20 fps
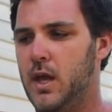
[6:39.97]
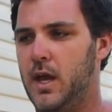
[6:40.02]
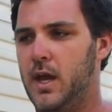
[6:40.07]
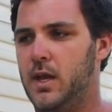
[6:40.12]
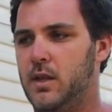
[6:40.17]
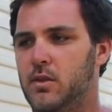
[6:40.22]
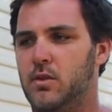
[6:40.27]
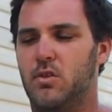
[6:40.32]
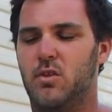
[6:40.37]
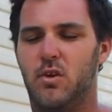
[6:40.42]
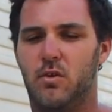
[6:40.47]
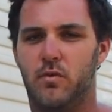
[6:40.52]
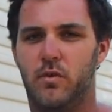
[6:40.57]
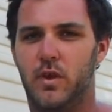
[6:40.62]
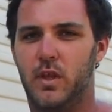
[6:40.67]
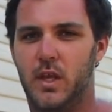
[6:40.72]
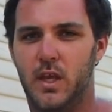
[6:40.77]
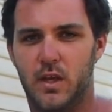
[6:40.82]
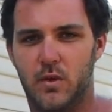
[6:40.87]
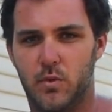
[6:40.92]
and there's not
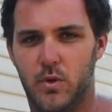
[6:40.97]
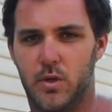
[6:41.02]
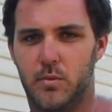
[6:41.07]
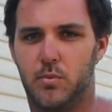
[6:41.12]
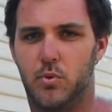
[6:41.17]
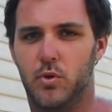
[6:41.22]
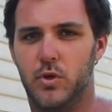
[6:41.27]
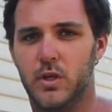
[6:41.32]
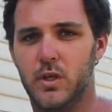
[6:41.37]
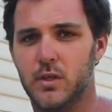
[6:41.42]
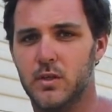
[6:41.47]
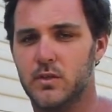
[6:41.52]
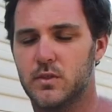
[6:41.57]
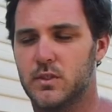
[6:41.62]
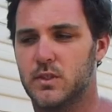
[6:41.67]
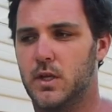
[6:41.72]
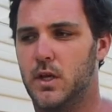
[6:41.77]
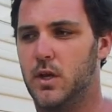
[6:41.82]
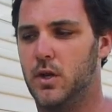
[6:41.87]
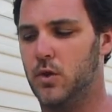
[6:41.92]
really anywhere to put it,
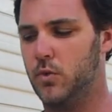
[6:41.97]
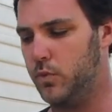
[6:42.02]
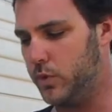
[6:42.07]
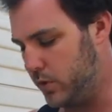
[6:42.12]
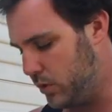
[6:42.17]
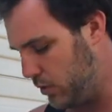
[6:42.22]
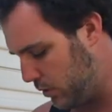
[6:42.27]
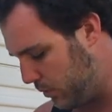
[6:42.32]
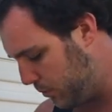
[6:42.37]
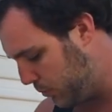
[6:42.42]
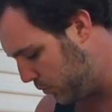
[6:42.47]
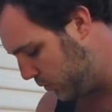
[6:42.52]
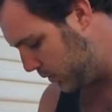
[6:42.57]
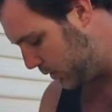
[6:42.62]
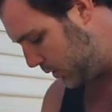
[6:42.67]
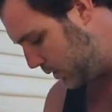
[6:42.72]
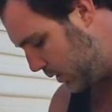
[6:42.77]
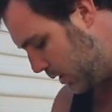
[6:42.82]
so we just put